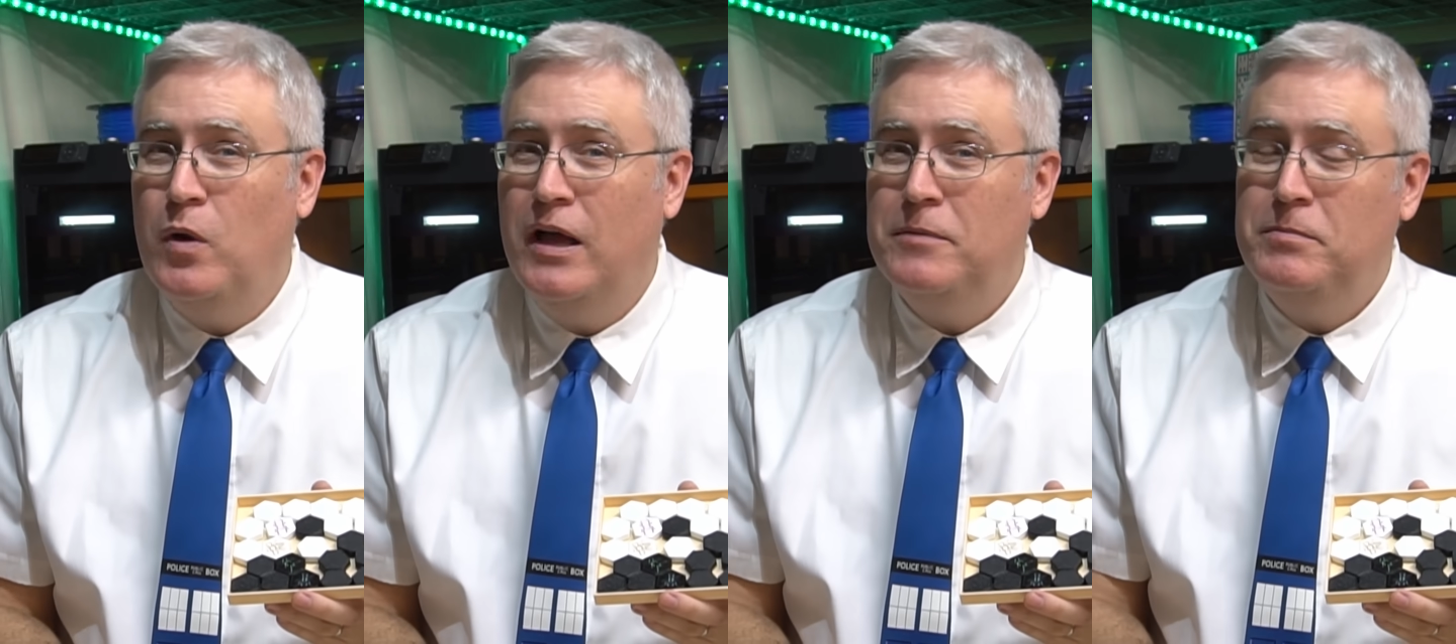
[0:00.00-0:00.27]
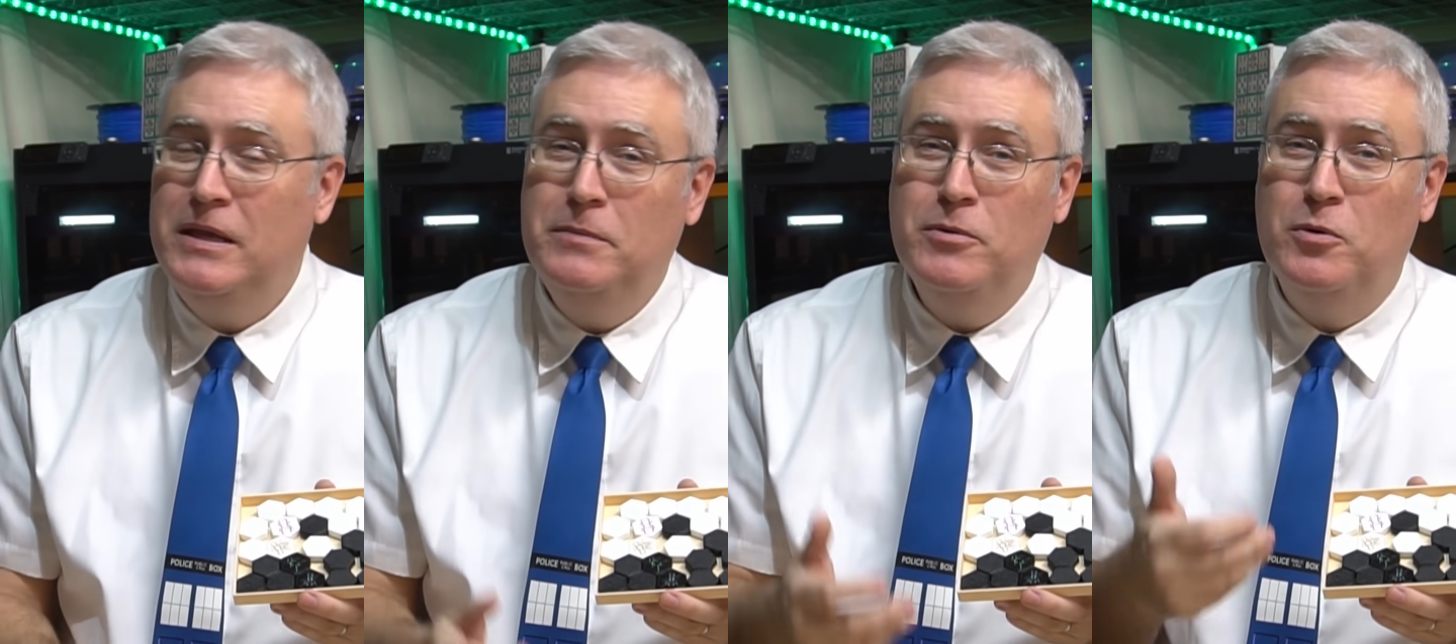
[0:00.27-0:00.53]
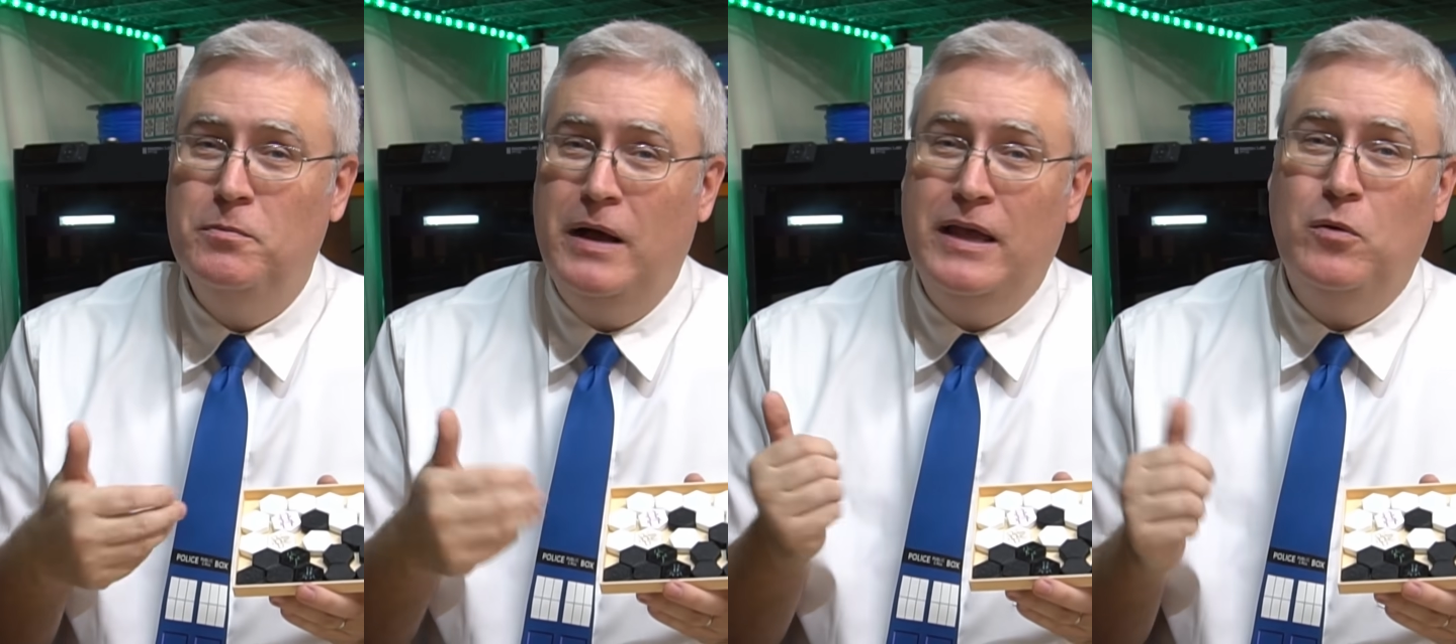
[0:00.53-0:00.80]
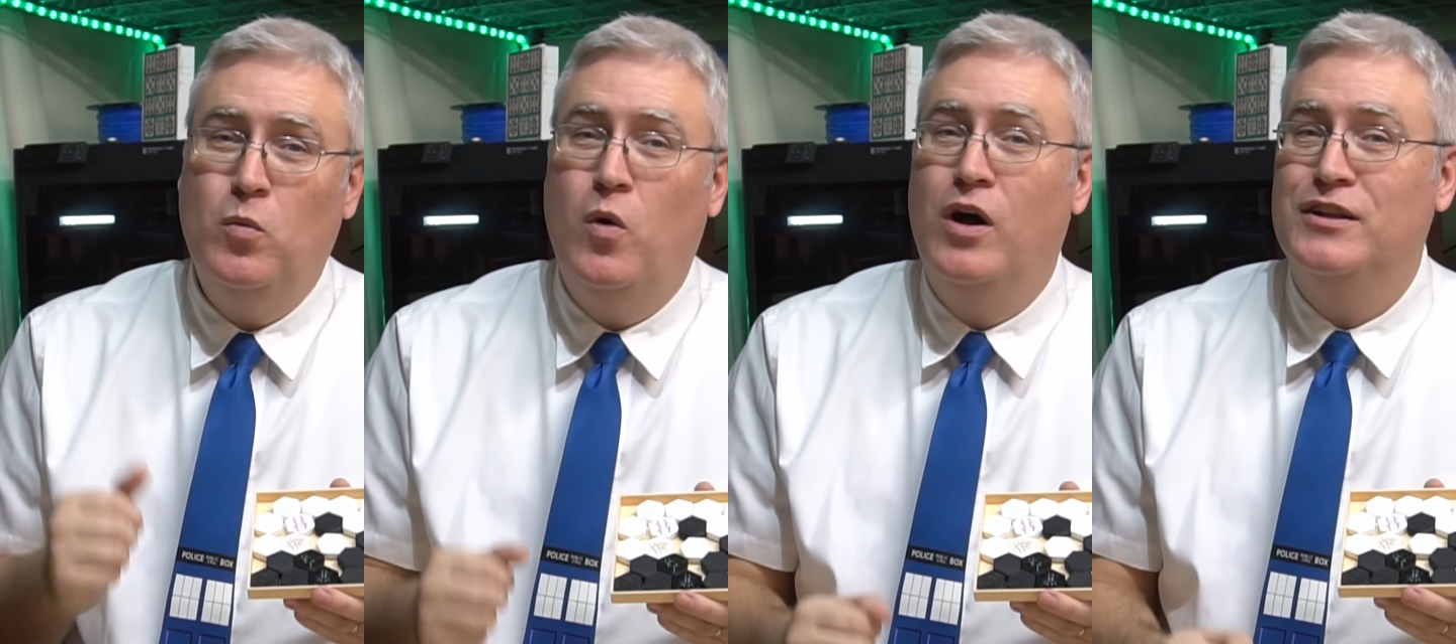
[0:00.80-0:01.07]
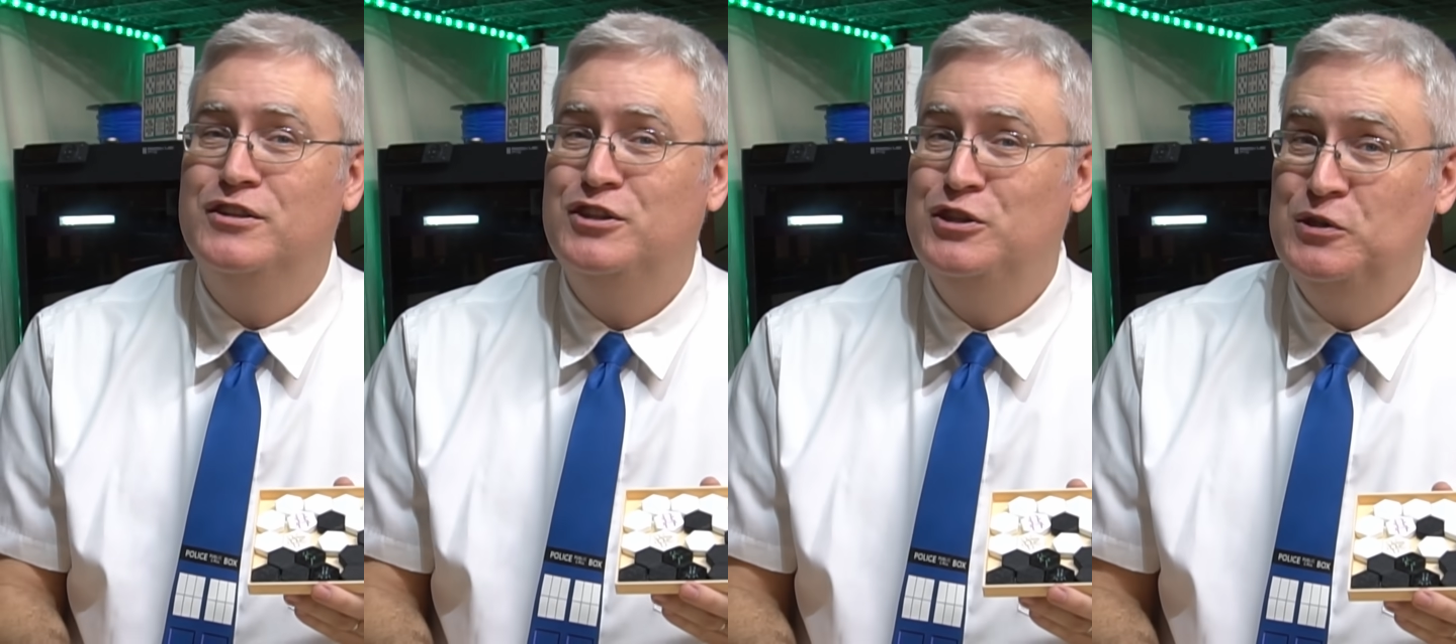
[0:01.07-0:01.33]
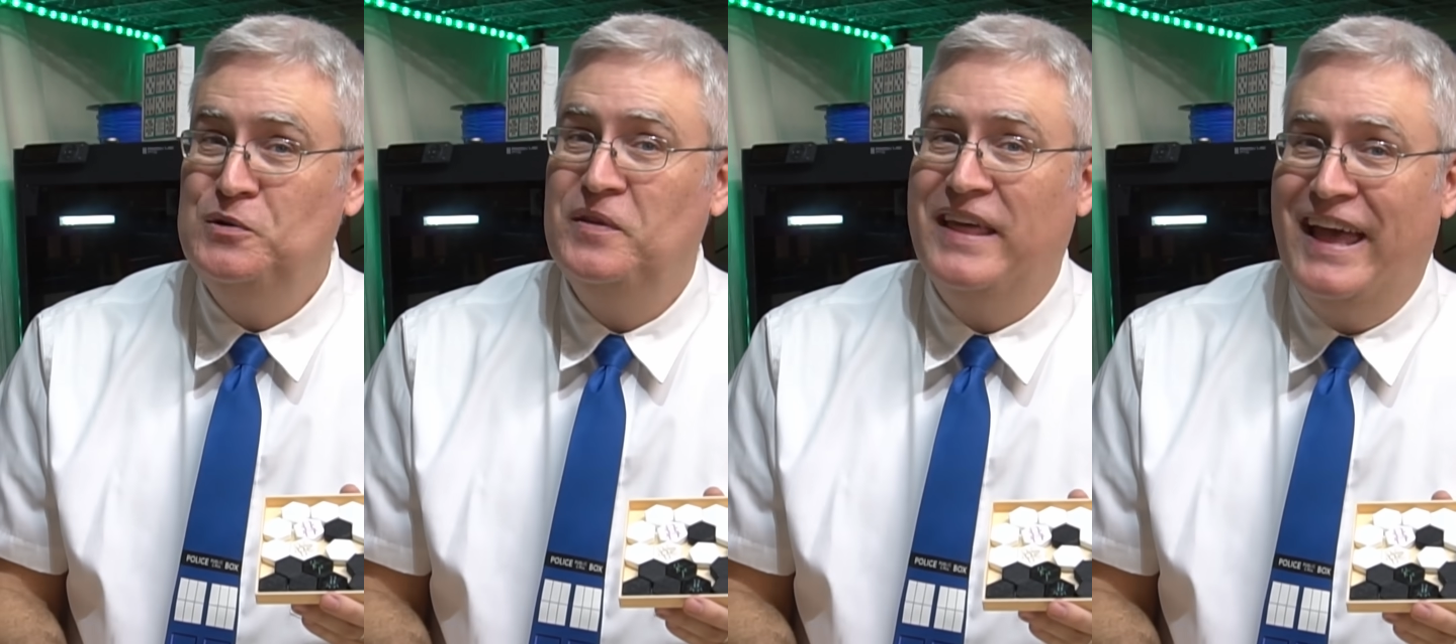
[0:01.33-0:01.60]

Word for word: why people might want to do